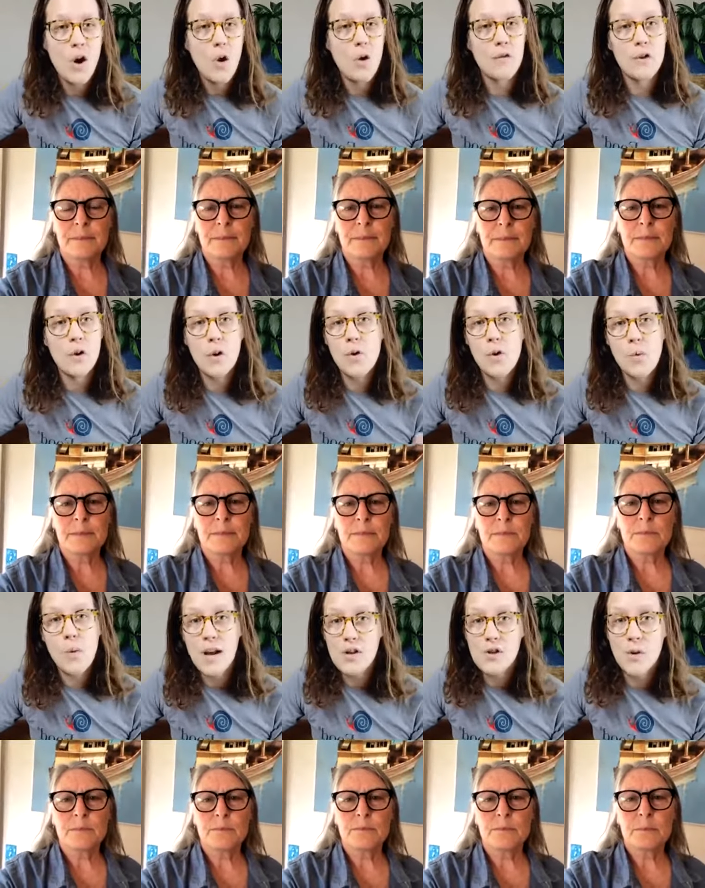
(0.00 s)
Speaker 1: Or if you go to a
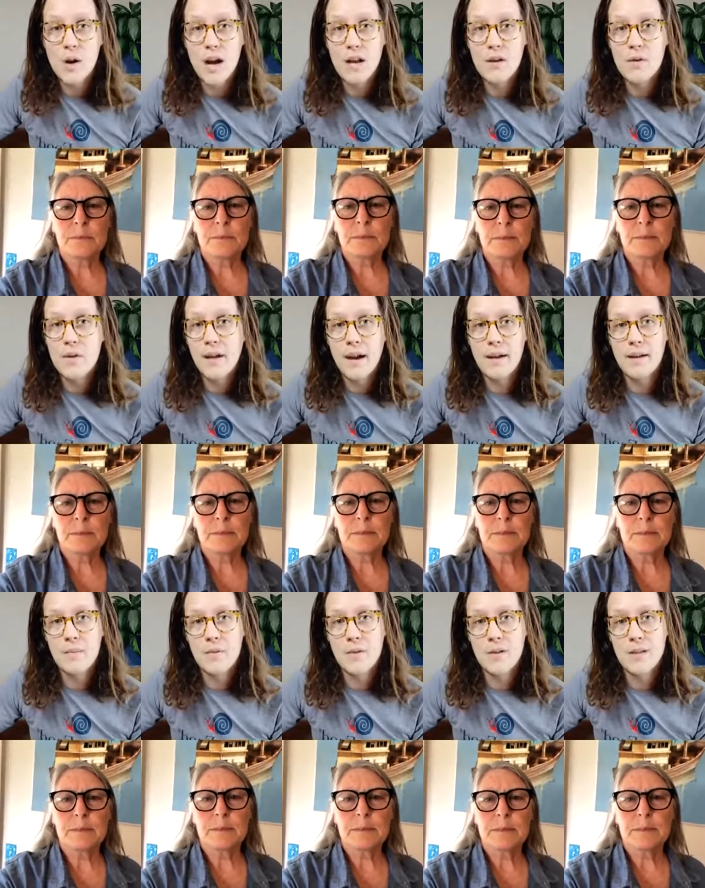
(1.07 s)
restaurant, you're the kind of
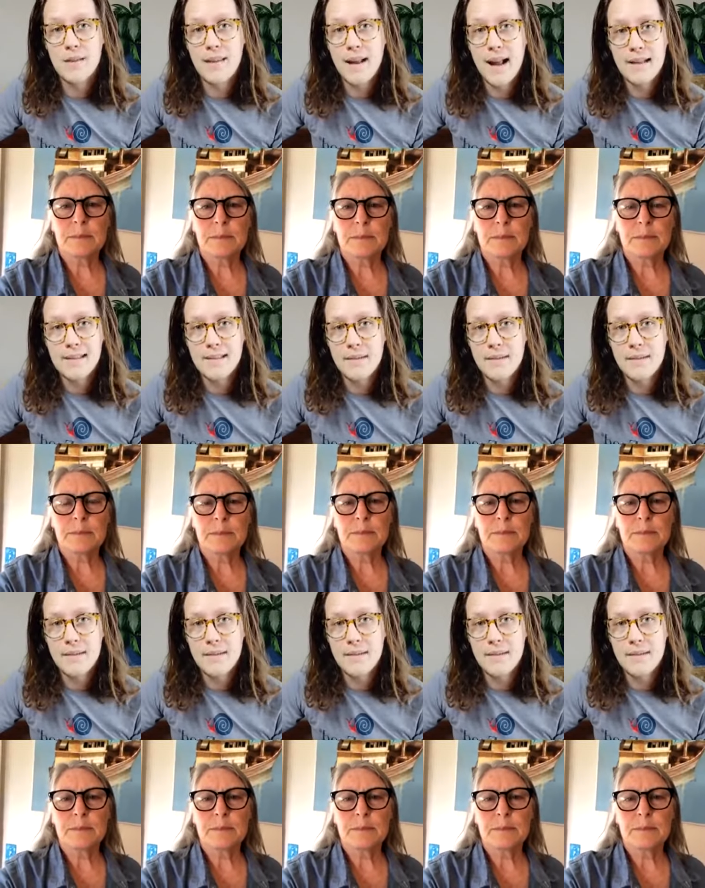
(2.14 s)
person that asks